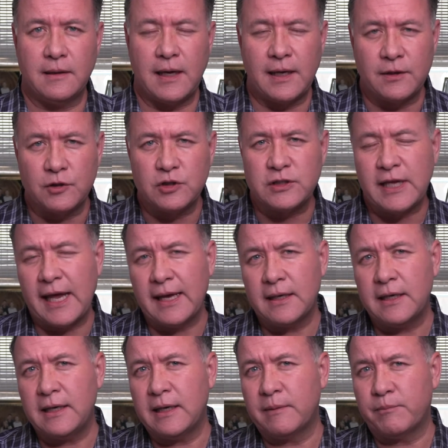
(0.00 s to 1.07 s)

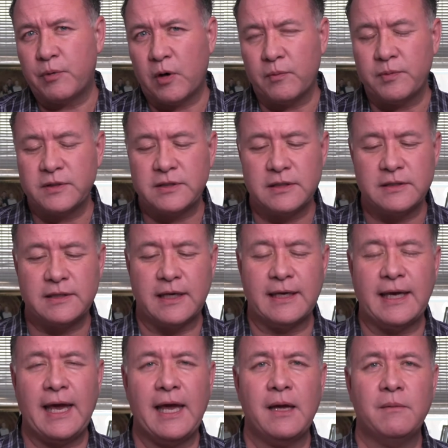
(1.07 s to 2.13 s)
understanding and purposes that
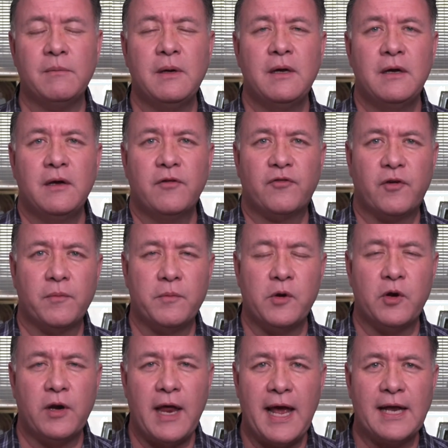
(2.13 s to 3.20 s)
came from
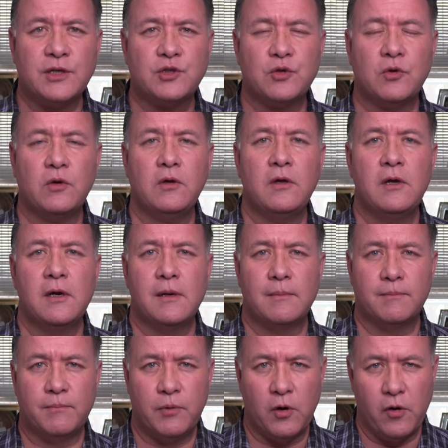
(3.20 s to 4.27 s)
your natural
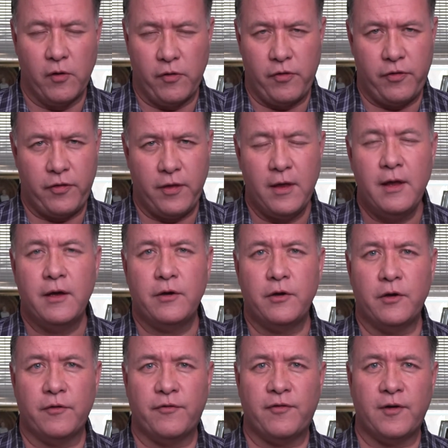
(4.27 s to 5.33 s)
birth,
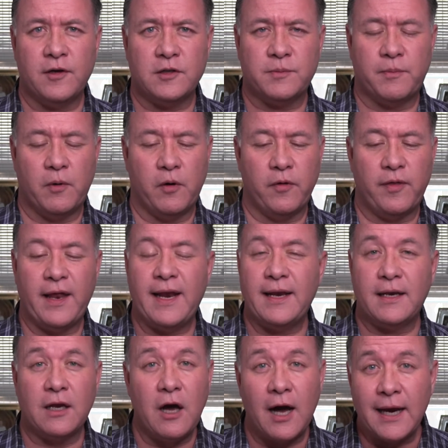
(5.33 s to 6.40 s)
your first birth,
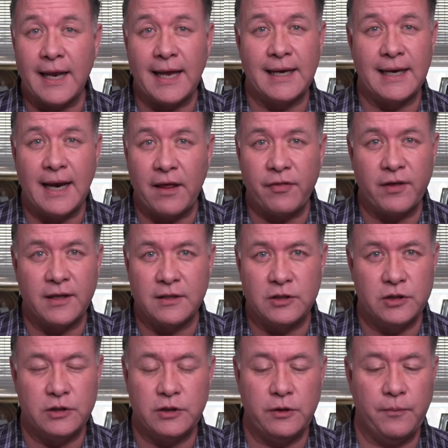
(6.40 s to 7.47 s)
that God had nothing
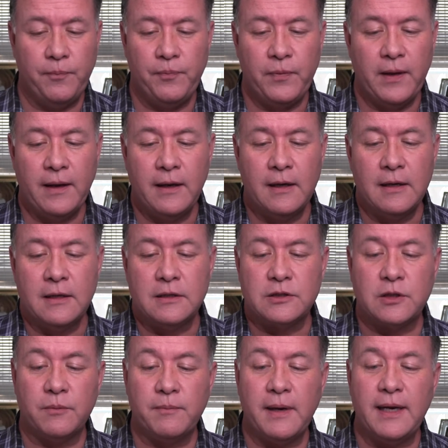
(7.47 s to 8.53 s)
to do.
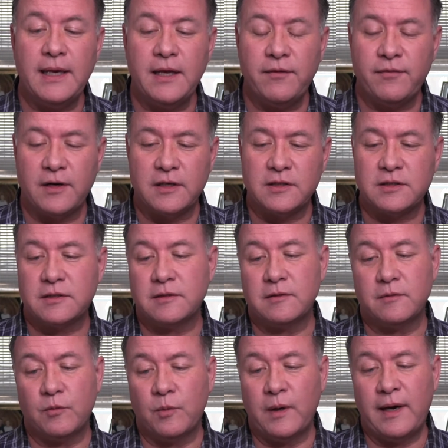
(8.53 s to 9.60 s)
So many of us,
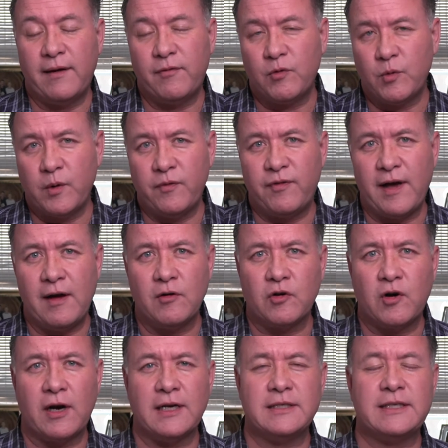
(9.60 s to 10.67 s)
whenever we found
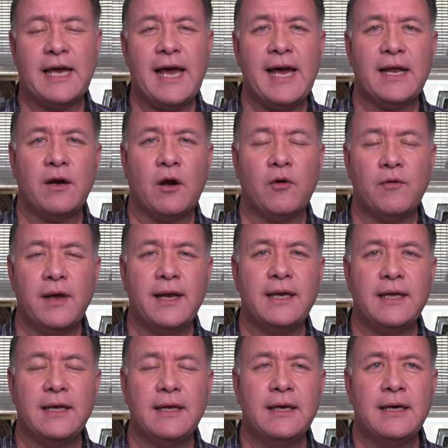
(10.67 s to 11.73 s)
Christ, had
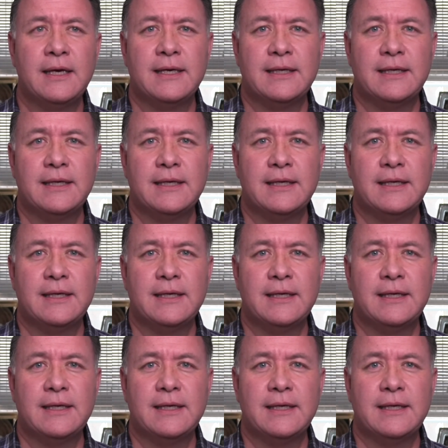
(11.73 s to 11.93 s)
already